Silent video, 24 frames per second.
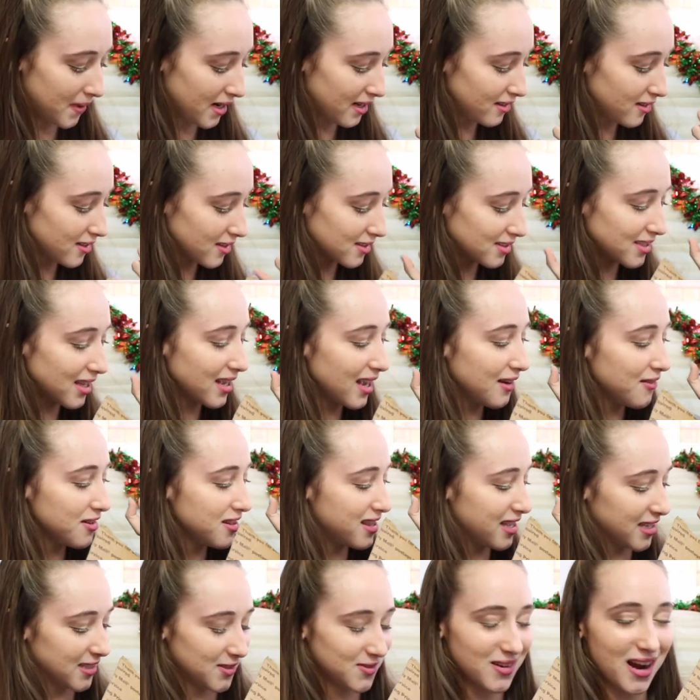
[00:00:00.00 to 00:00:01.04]
But it looks like
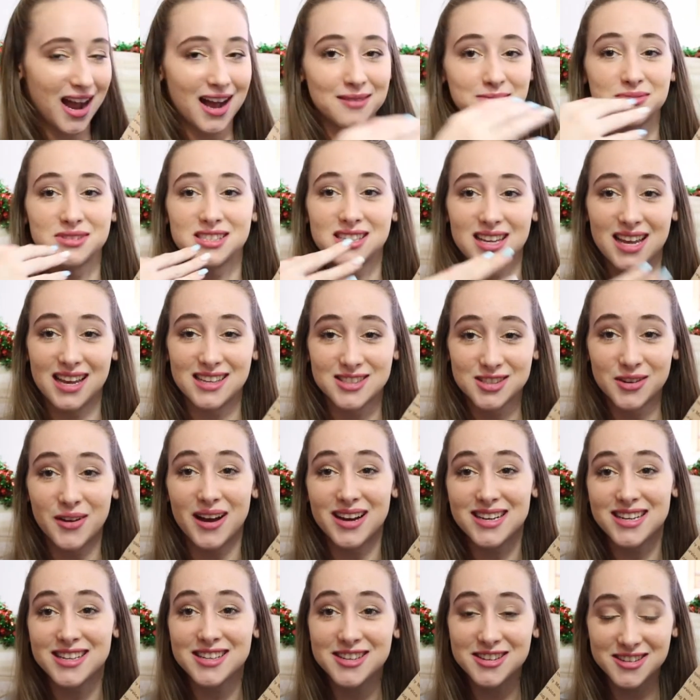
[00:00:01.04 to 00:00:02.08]
everything's wrapped, so
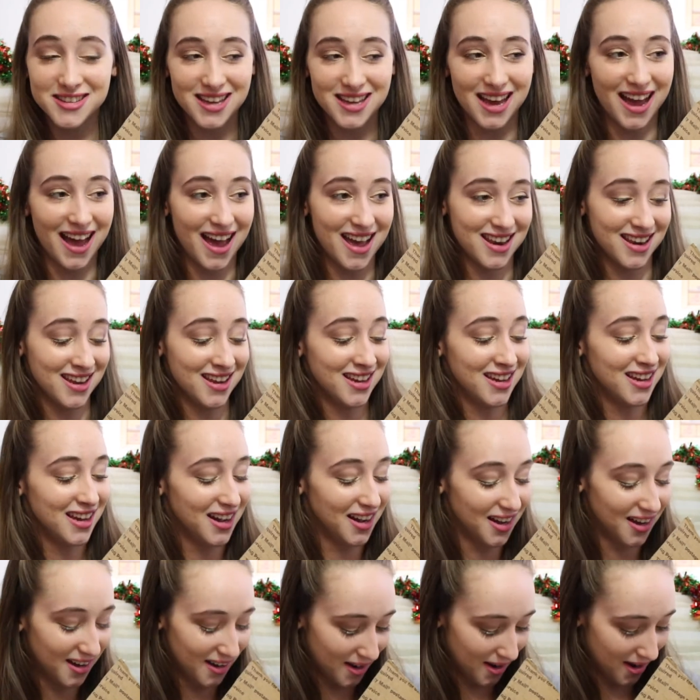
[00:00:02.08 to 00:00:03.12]
I did do that.
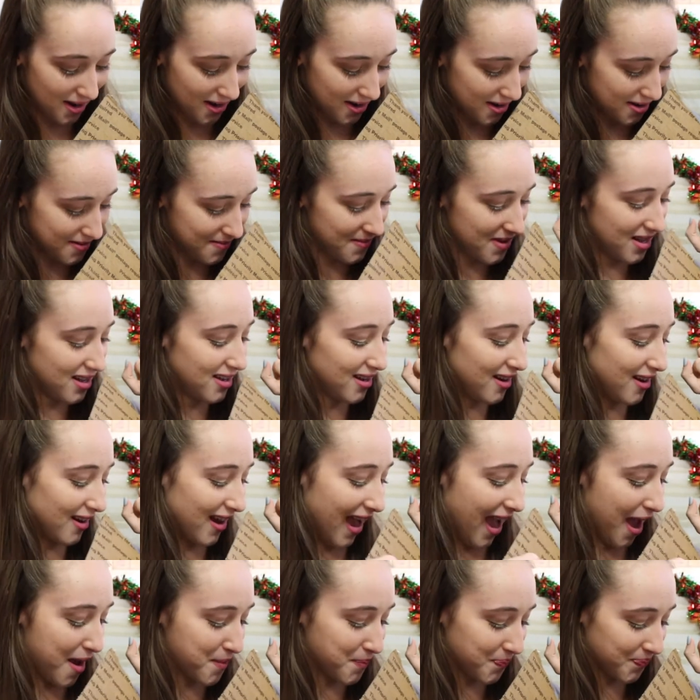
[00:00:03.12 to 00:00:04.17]

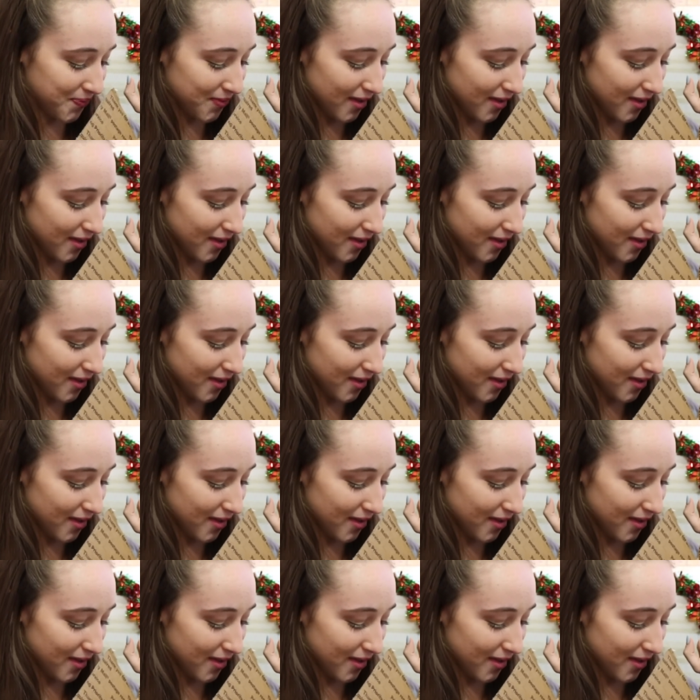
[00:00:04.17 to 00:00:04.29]
Okay.